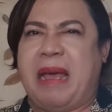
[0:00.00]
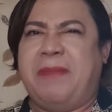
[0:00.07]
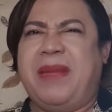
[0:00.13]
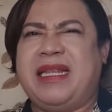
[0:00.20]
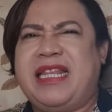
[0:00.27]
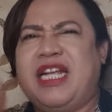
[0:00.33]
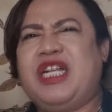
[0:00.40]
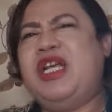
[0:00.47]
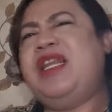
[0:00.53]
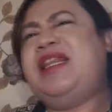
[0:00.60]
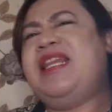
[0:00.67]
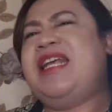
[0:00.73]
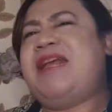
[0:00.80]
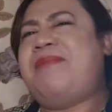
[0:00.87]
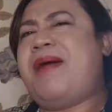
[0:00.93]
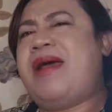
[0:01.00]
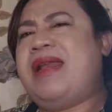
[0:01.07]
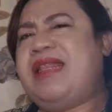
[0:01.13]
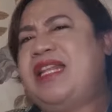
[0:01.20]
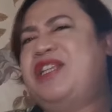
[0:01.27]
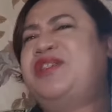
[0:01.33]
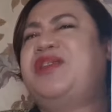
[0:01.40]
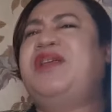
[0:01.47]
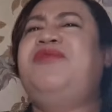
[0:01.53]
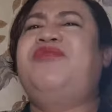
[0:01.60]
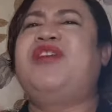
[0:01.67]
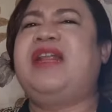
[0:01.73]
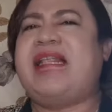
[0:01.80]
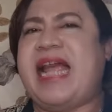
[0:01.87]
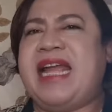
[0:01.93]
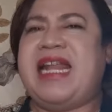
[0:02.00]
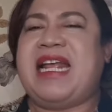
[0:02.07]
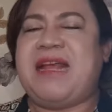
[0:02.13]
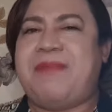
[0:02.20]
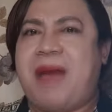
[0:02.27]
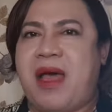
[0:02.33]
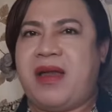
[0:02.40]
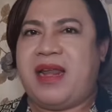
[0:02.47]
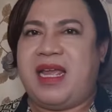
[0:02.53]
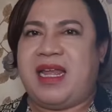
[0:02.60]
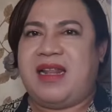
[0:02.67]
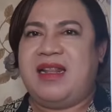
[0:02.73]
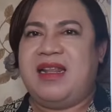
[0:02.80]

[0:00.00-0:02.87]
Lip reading: But the good thing about it, the silver lining about it,